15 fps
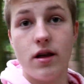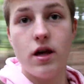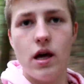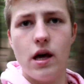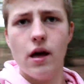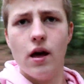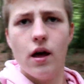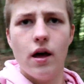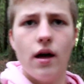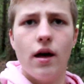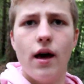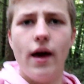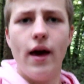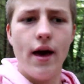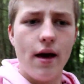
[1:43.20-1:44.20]
see,
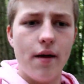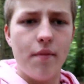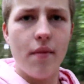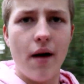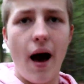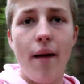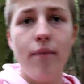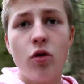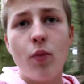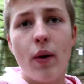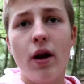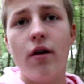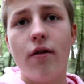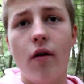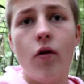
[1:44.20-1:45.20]
I'm
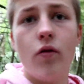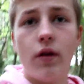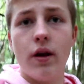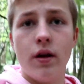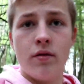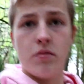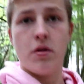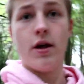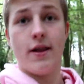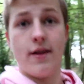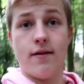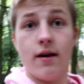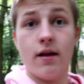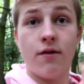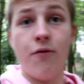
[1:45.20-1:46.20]
spinning around and
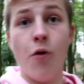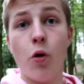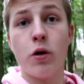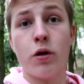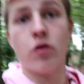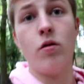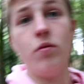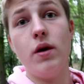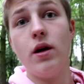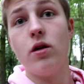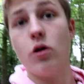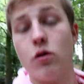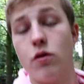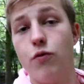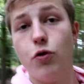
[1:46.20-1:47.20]
it's focused on me,
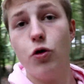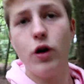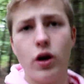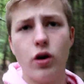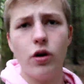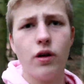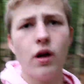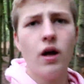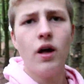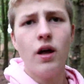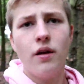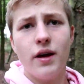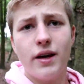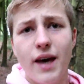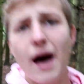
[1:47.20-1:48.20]
so it's really good.
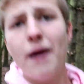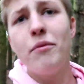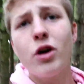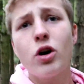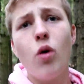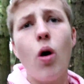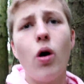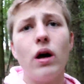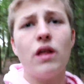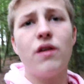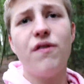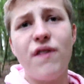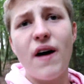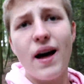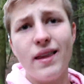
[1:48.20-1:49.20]
The camera quality is
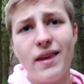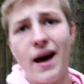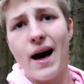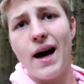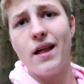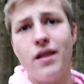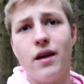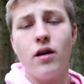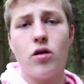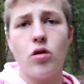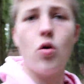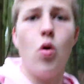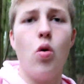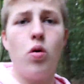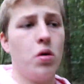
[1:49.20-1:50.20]
fantastic,
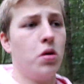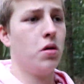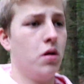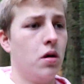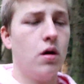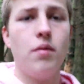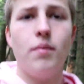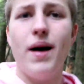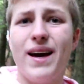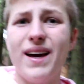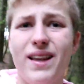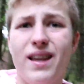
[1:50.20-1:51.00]
so back